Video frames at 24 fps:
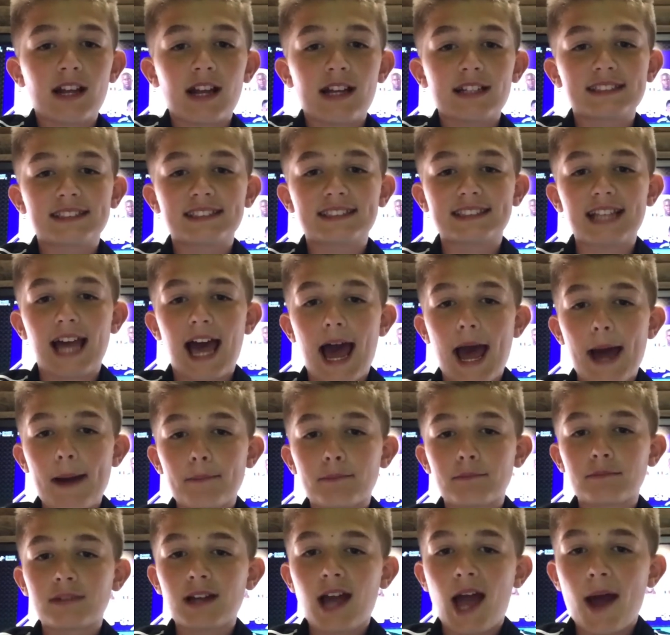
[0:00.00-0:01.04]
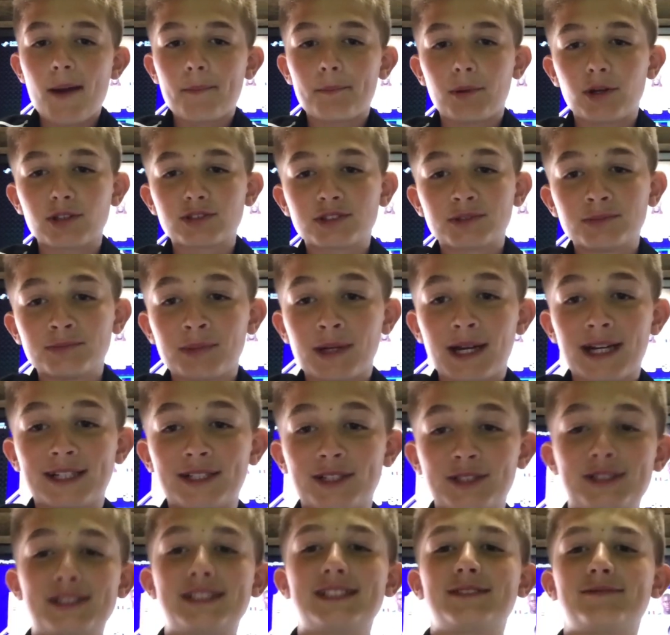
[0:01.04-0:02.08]
Sam, bottom by
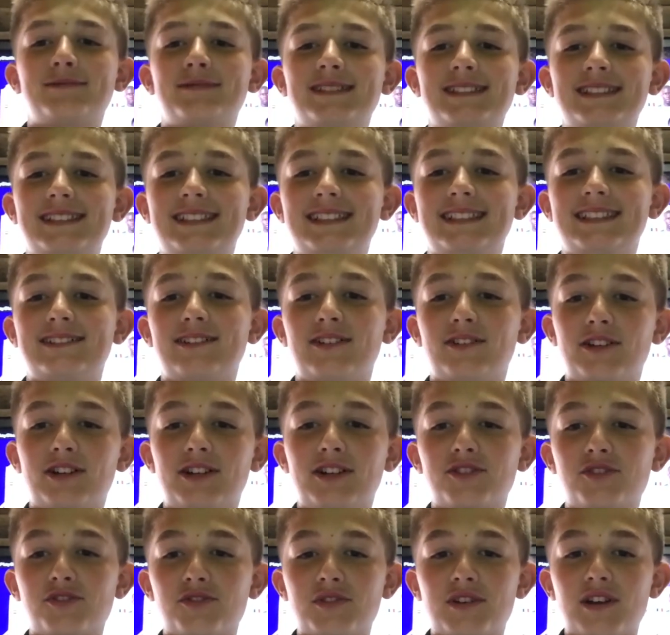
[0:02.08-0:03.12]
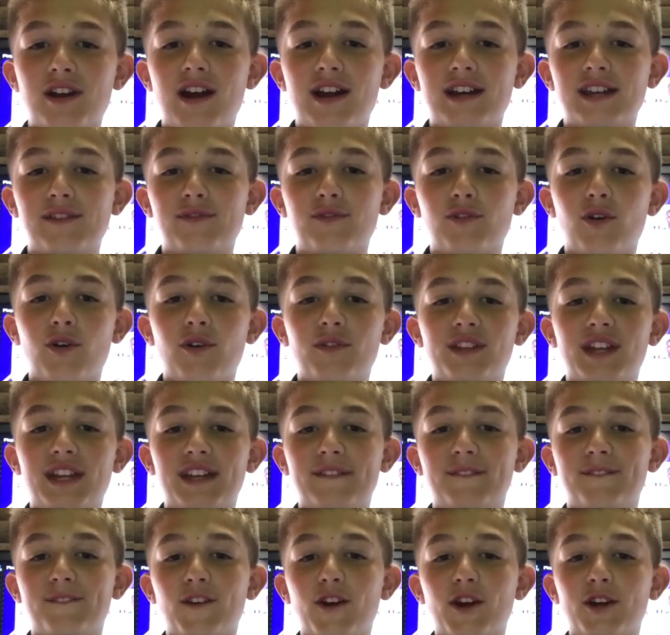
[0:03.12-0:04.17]
Christmas. He's on 194. And then
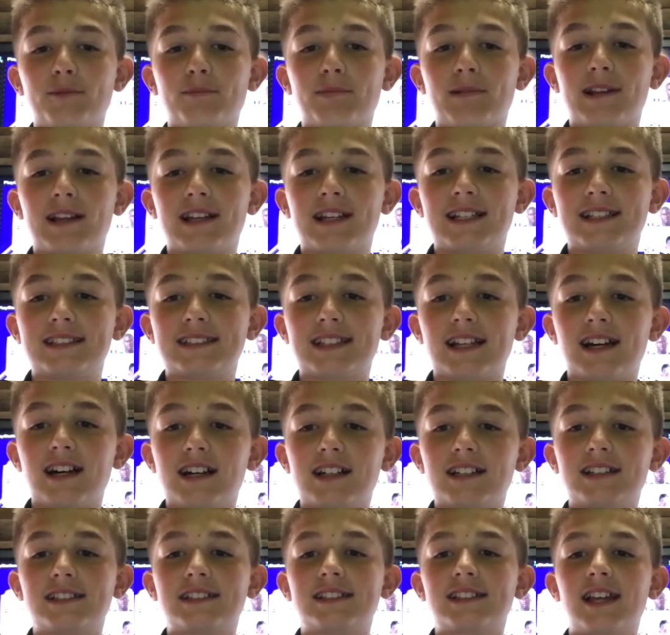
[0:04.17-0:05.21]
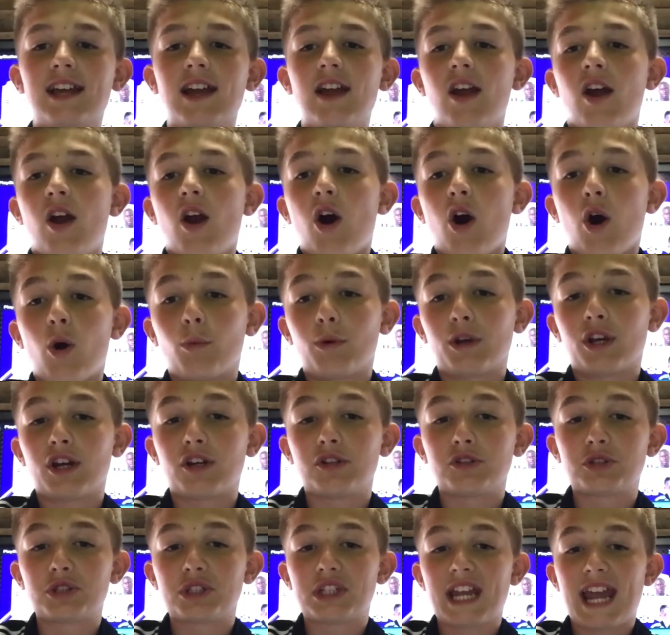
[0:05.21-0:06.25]
in 3rd place, us on
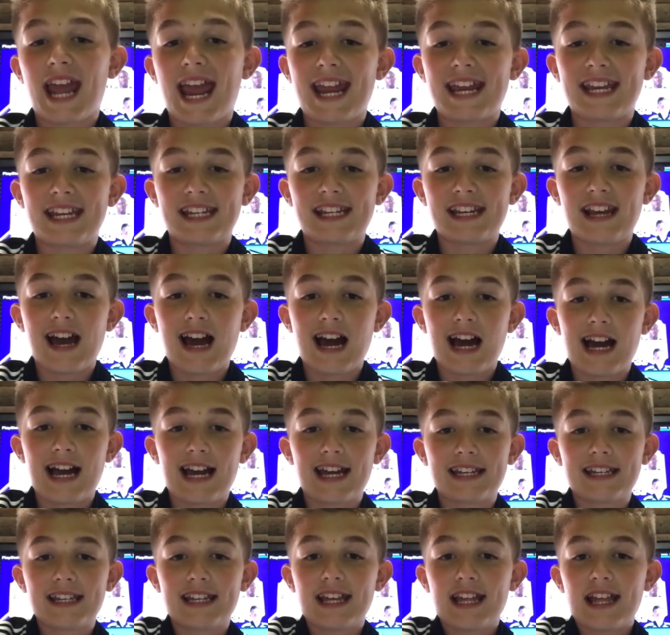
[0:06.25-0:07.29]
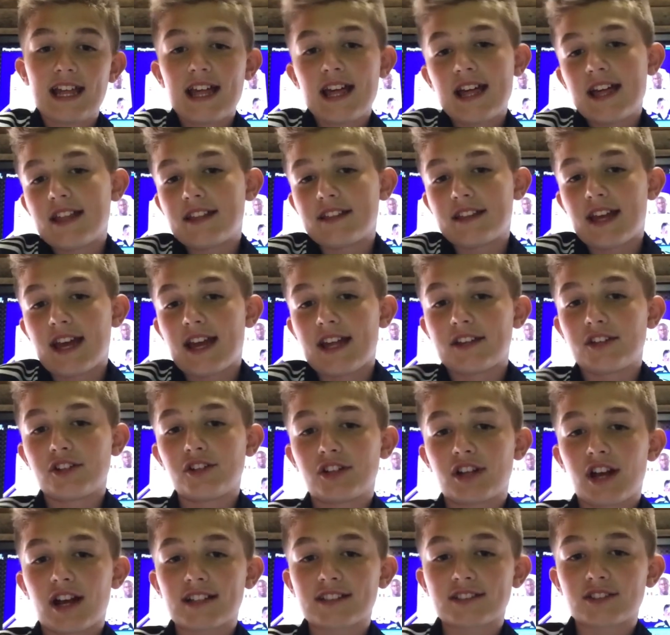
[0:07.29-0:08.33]
189. And then
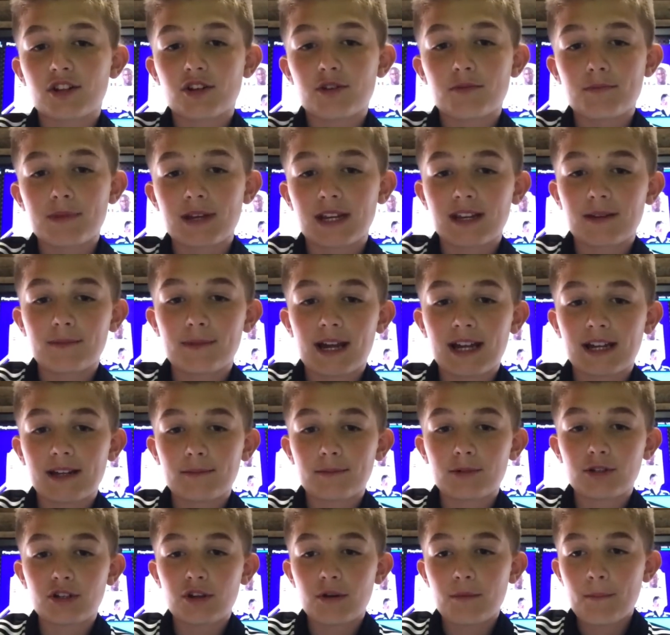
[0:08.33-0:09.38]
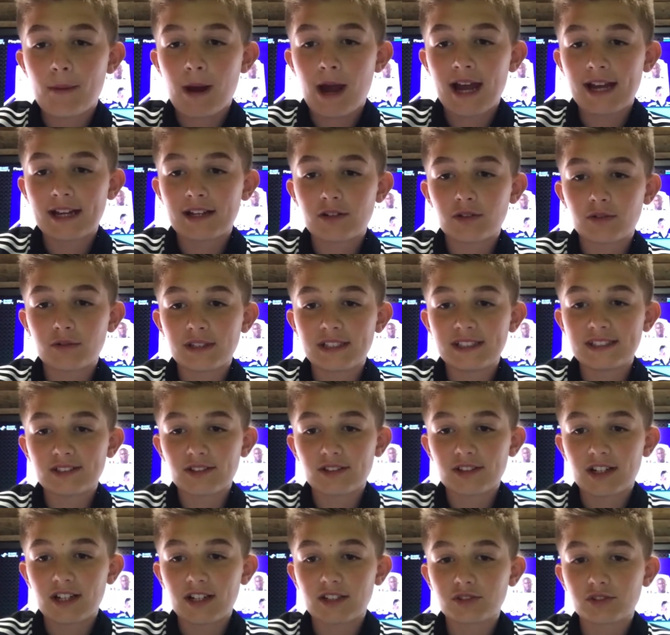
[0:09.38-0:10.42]
you guys know Mika Makamoo, Michael, he's
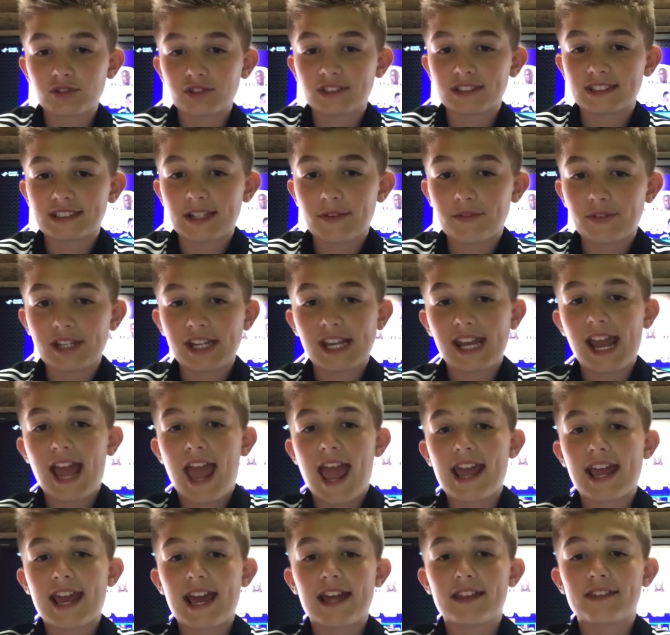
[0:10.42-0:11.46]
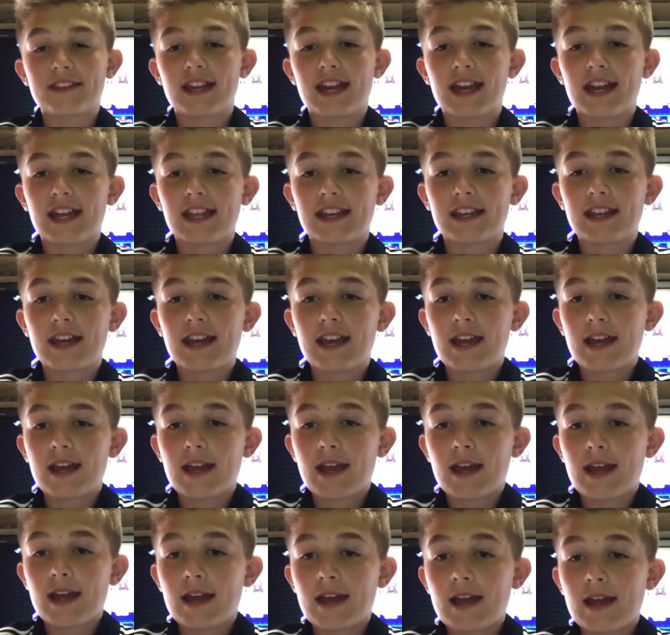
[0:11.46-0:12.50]
on 178. And then
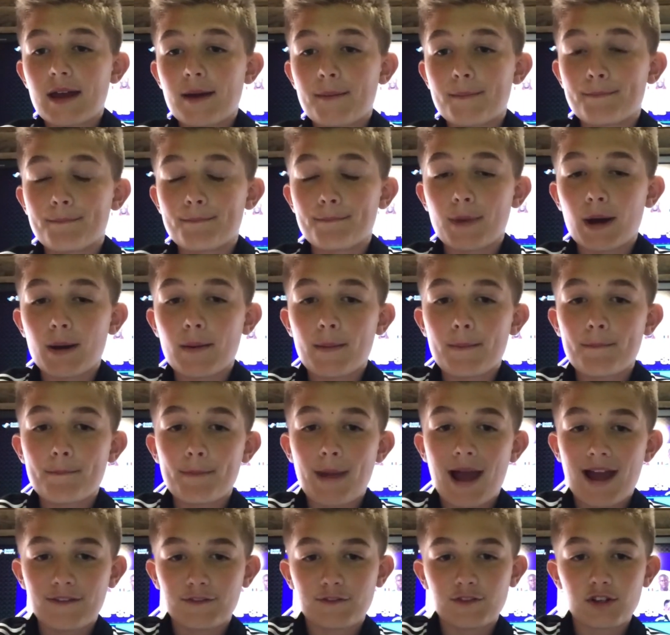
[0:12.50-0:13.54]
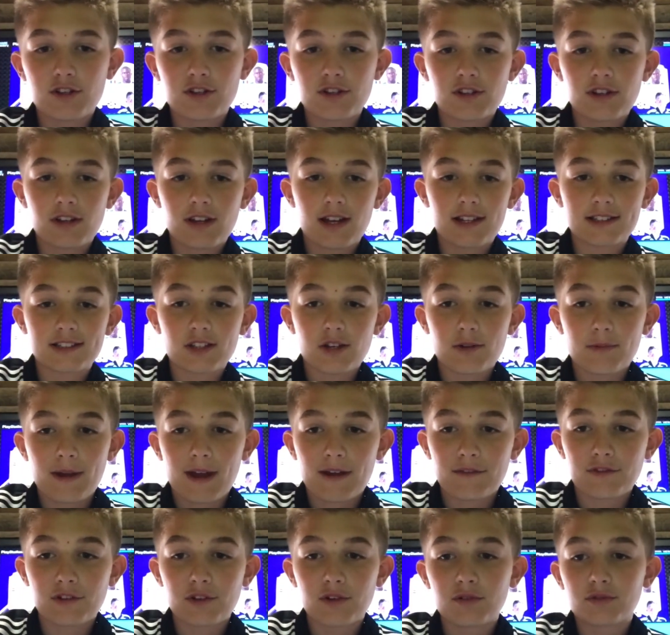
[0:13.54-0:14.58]
Matthew, you guys know
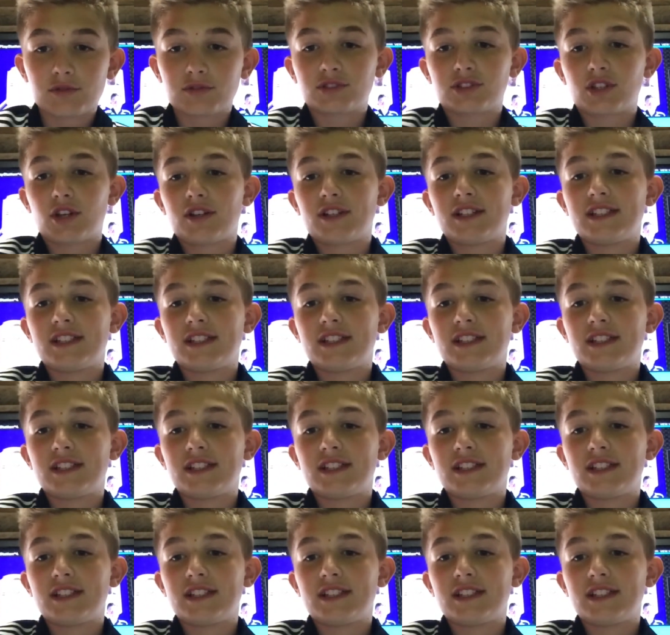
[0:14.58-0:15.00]
Matthew also,